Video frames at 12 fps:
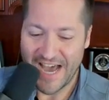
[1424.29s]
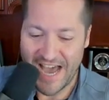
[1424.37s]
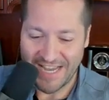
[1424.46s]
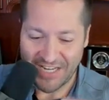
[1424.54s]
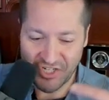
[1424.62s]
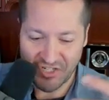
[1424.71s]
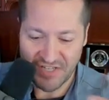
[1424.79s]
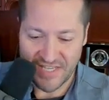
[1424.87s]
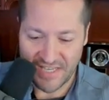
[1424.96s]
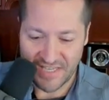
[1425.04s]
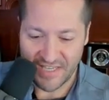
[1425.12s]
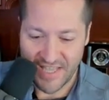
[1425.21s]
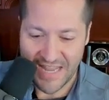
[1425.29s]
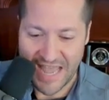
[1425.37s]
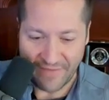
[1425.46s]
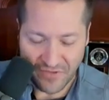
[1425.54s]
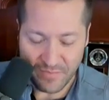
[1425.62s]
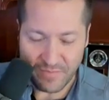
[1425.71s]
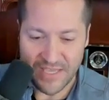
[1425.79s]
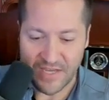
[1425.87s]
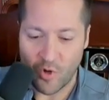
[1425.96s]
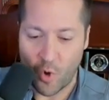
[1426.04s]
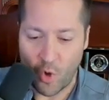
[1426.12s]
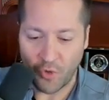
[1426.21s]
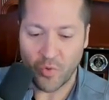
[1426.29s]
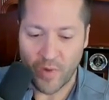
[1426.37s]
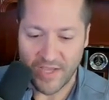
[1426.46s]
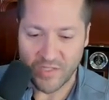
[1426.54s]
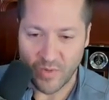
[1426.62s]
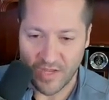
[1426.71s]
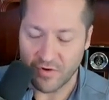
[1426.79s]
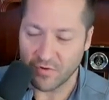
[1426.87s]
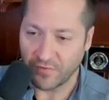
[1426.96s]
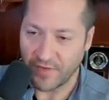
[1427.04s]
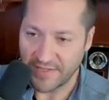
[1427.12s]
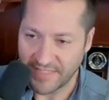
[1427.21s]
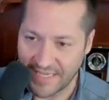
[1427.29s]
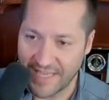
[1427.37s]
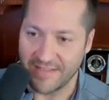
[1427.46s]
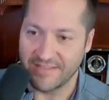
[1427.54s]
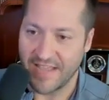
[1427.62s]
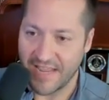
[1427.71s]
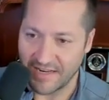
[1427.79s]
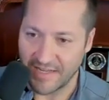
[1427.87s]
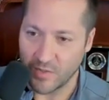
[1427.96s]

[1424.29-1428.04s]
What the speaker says: I could just see it have to be in all the ways we interface and get data.